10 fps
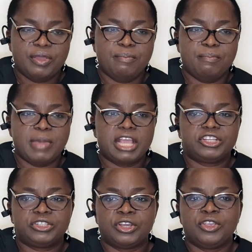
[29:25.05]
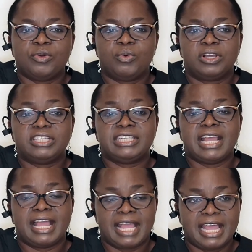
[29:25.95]
make sure you wash your
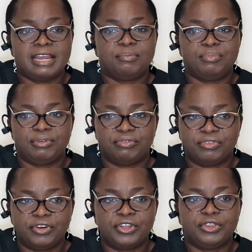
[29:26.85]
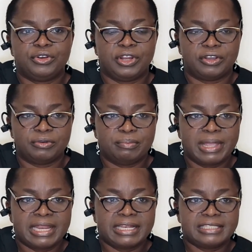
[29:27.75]
hand before you
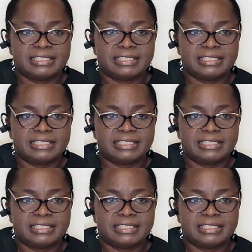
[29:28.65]
document.